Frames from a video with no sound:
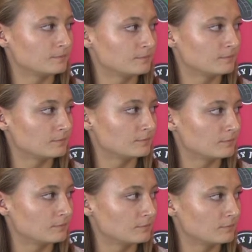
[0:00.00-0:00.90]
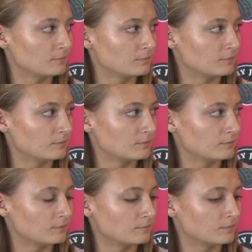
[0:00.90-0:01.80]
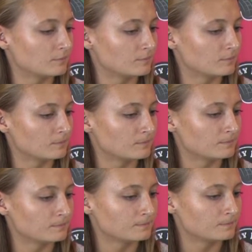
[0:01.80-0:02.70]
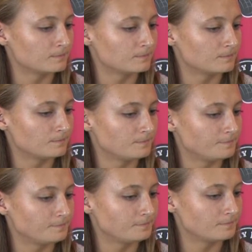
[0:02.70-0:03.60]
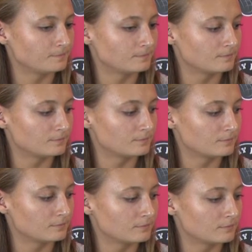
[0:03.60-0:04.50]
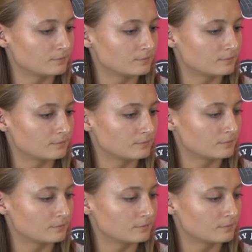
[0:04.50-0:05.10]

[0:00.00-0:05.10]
(not speaking)